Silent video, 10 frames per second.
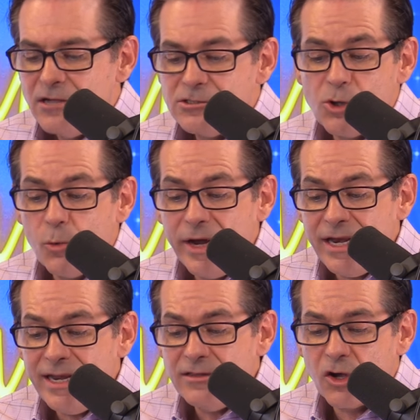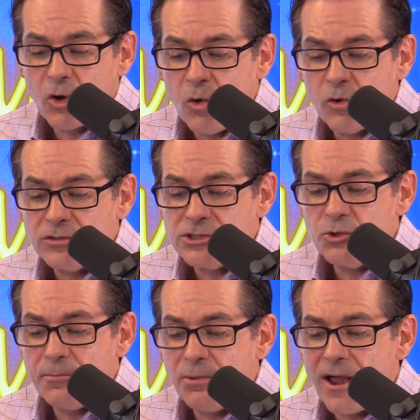So we need the courts
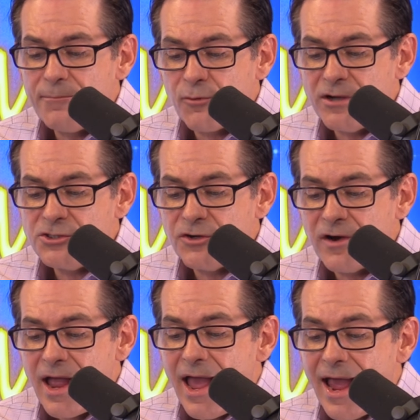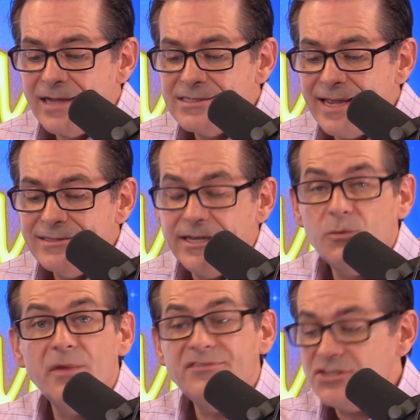to apply pressure as they
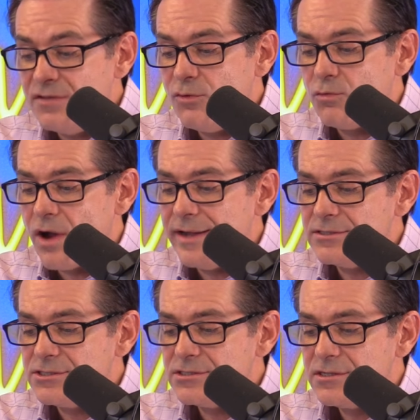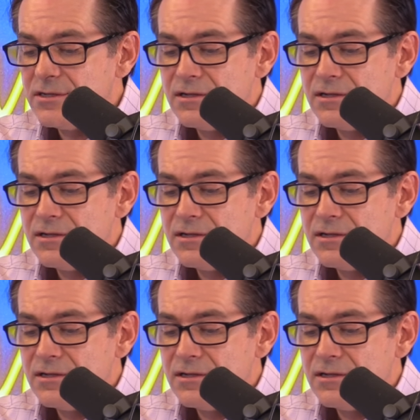did with civil rights.